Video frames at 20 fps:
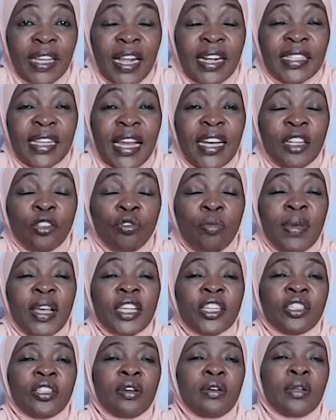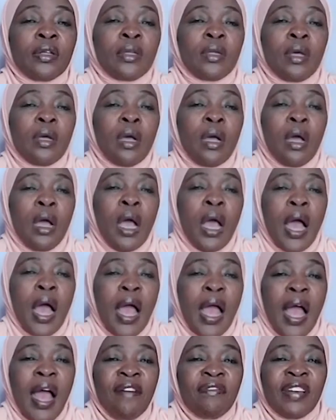else I need to mention, I
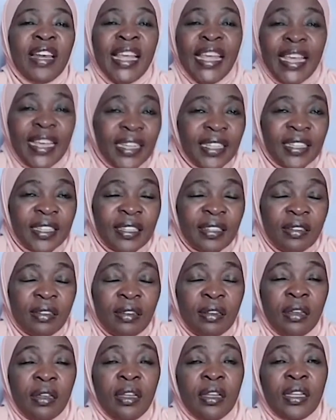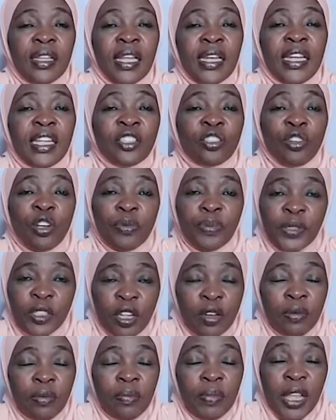have links in the
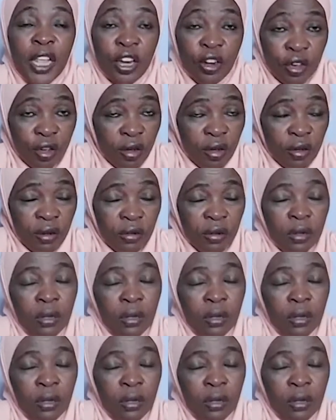description below.